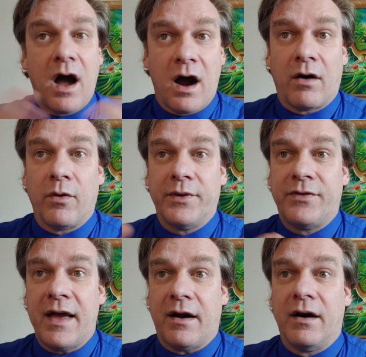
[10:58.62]
are always
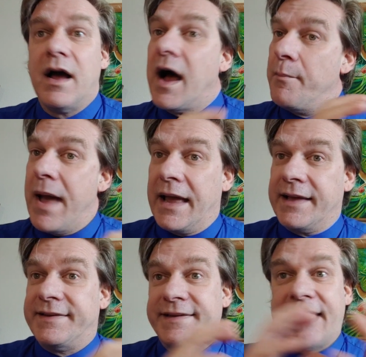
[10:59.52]
there. A bank
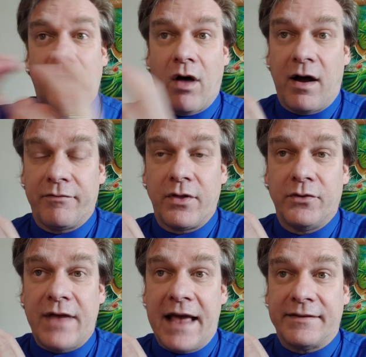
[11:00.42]
can sell off
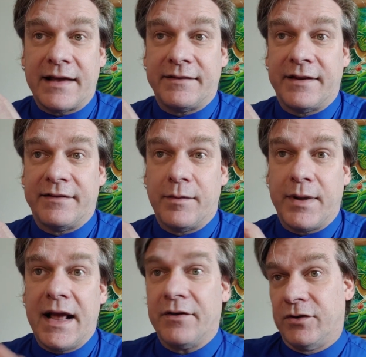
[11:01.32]
those assets to
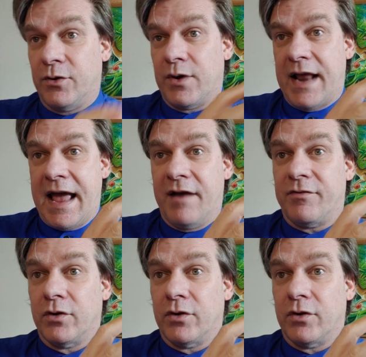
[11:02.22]
somebody else. You can have